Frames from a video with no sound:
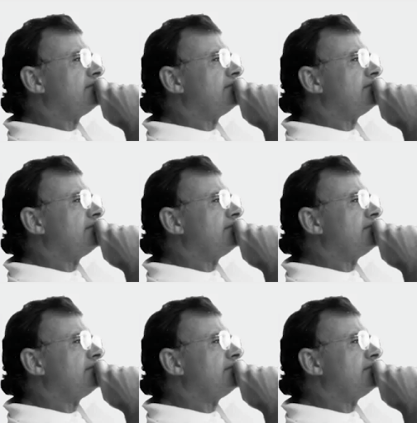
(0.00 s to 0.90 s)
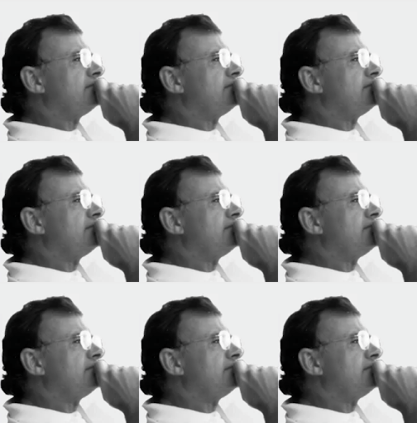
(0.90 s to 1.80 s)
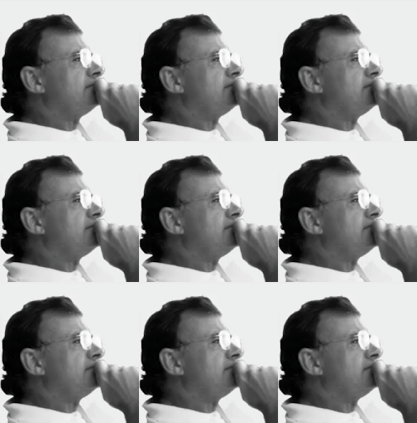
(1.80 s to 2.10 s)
The face doesn't move, so there is nothing to read.